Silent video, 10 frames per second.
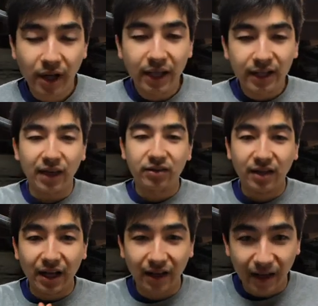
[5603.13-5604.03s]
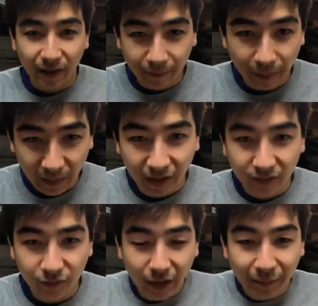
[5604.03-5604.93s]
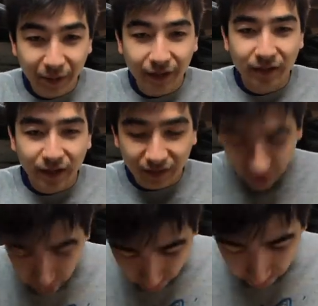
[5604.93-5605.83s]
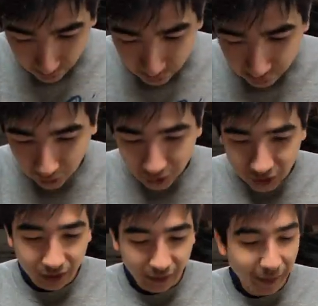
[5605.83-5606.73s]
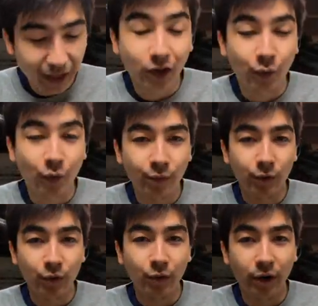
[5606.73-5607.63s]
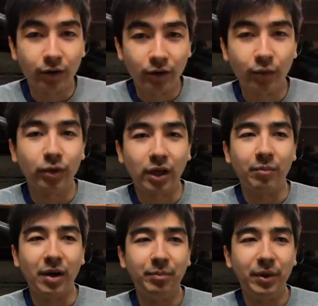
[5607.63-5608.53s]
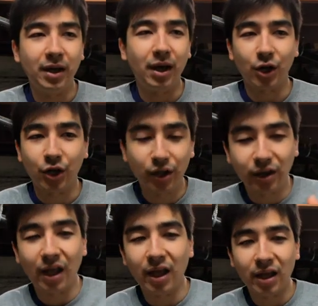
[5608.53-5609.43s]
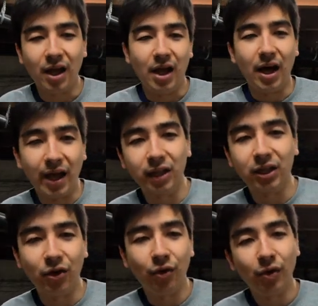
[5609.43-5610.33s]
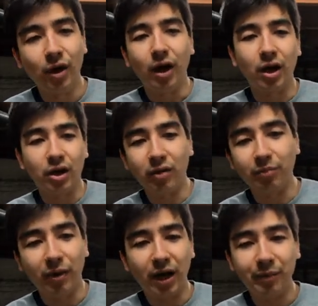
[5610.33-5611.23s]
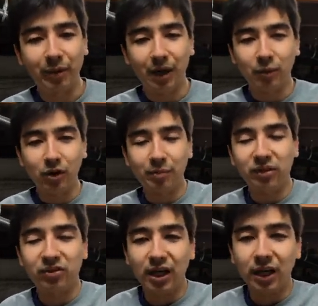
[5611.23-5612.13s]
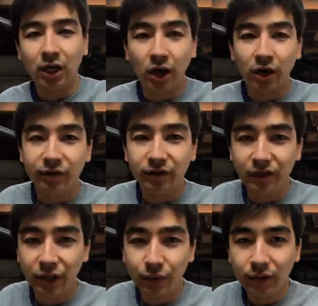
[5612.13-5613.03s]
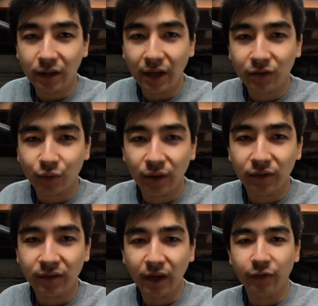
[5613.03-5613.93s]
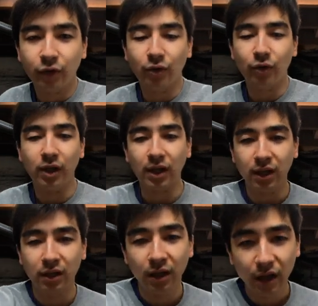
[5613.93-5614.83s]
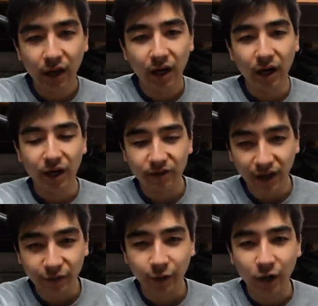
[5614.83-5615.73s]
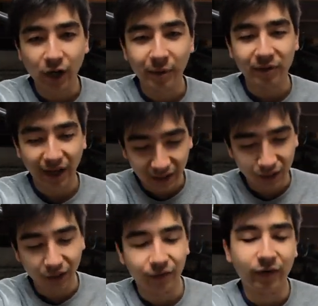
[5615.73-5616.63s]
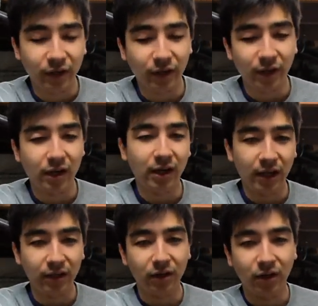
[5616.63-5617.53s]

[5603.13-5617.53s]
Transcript: that being said, thank you to everyone who's watching. Depending on where you are in the world, it might be a good day, a hello, a goodbye. But I'm going to be signing off. See you in the next one. Thank you for tuning in. Thank you for the comments. I had a lot of fun again. And